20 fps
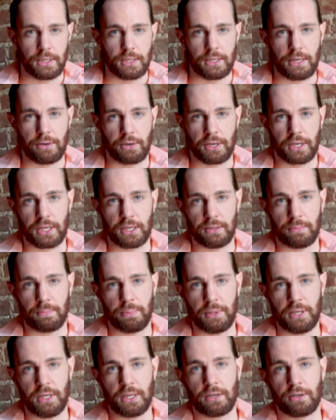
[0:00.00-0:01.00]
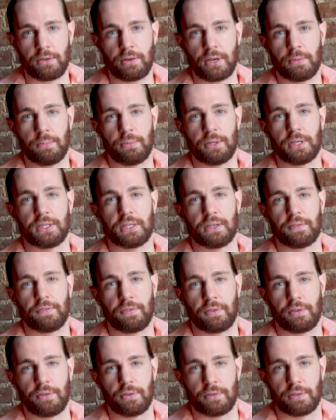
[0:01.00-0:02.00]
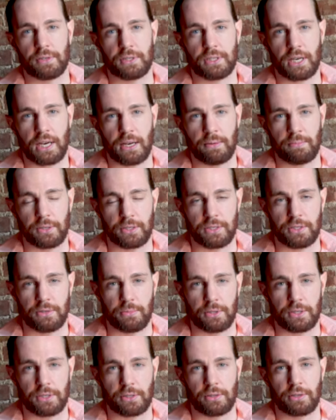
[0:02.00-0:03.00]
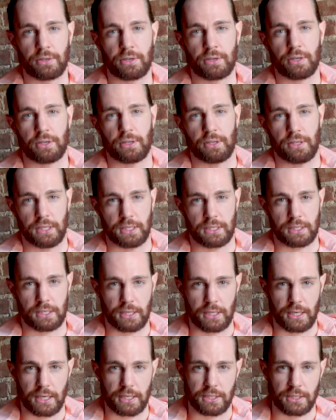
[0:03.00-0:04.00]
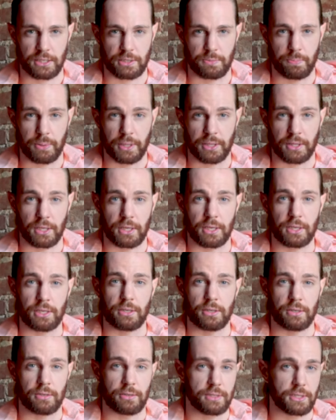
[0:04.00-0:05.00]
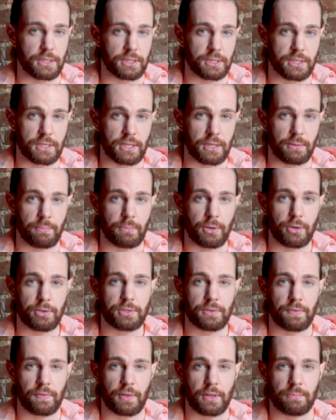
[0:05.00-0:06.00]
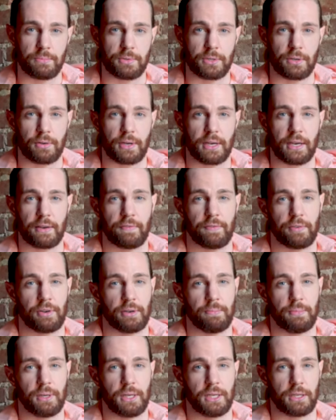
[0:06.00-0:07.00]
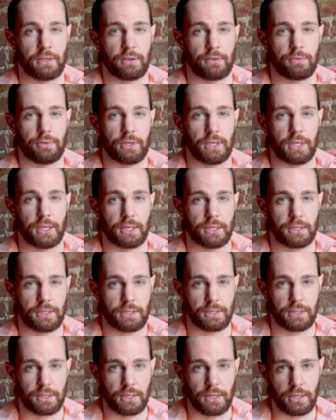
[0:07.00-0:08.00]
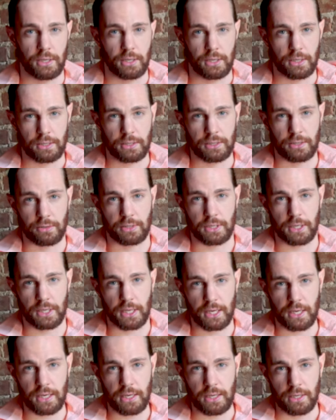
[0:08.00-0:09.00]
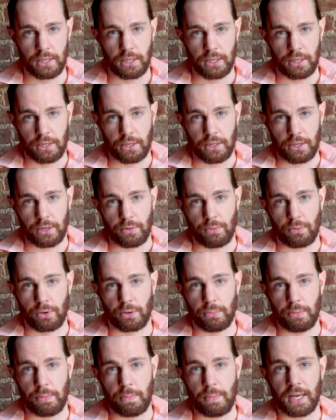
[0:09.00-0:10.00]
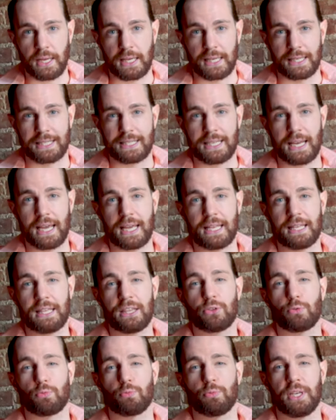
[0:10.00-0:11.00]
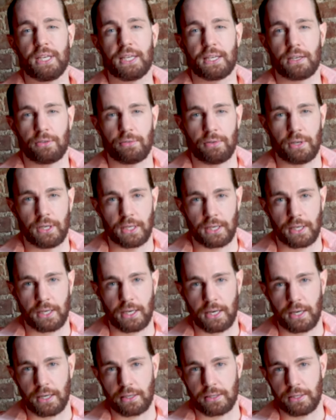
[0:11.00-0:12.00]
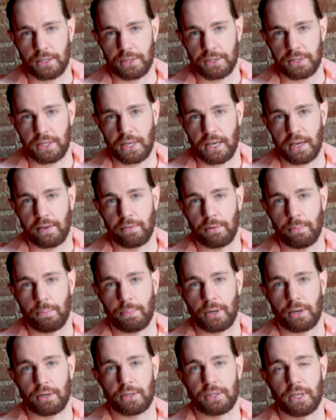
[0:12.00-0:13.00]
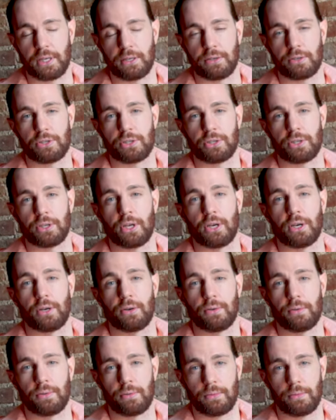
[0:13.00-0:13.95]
Now, it can be incredibly difficult and time-consuming to learn all of these classics, but the good news is that most of them don't have very many ingredients. So today, we're going to be making 10 3-ingredient cocktails that every bartender should know.